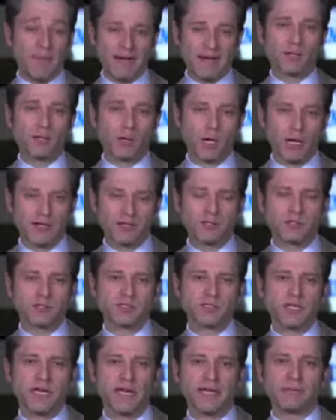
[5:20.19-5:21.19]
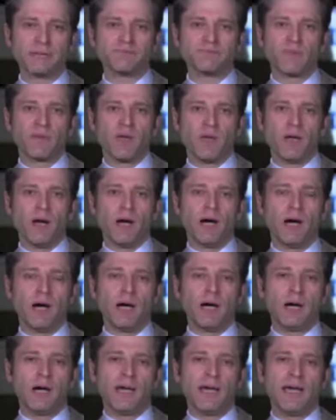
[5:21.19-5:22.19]
her, I should say.
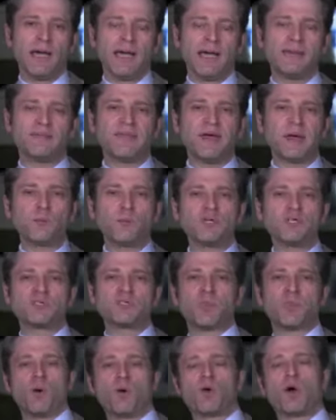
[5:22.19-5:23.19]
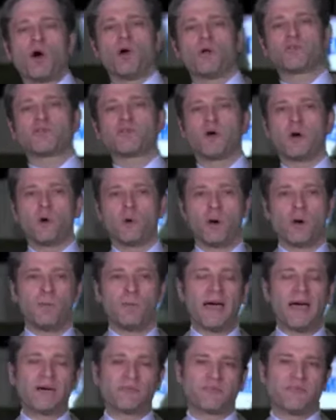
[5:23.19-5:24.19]
And then we spoke also
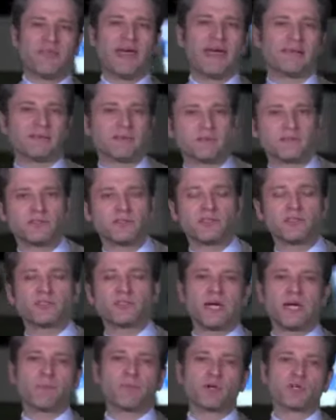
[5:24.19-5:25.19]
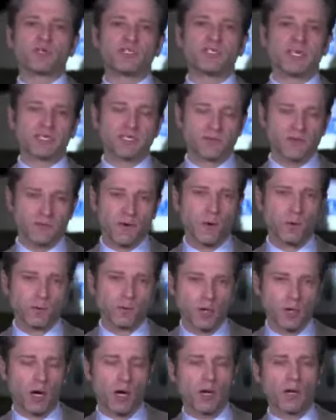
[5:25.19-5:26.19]
about that December 6th phone
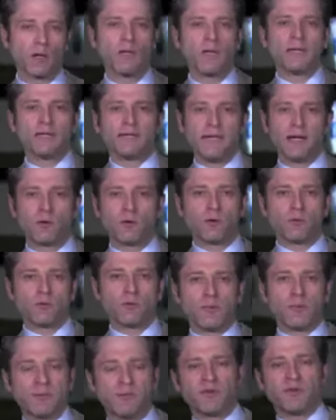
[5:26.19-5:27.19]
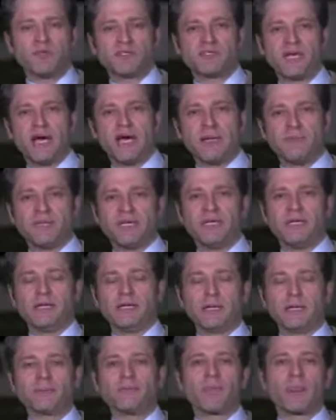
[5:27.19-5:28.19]
call. Now, remember the timing
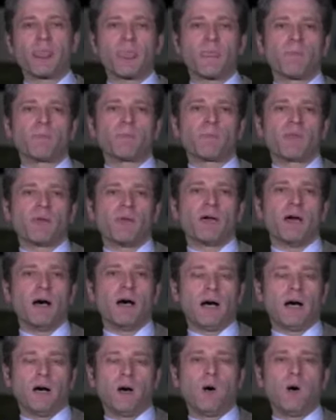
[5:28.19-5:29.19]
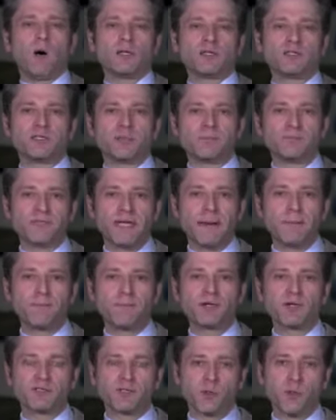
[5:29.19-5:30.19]
here. On
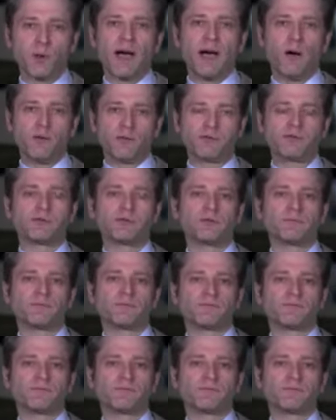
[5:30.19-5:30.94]
September 12th,